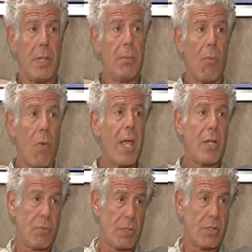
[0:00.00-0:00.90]
minimum
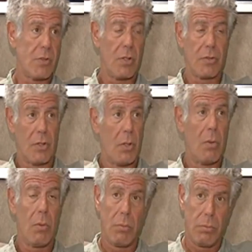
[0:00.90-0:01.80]
wage, which is
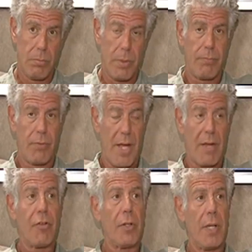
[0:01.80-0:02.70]
also,
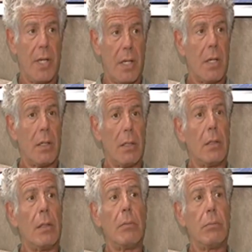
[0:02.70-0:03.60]
thankfully,
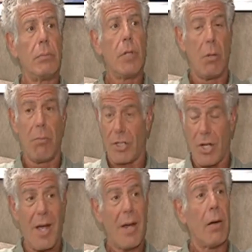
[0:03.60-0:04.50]
much
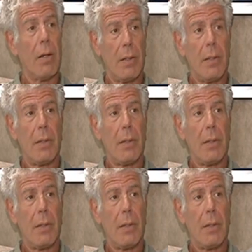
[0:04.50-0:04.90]
higher.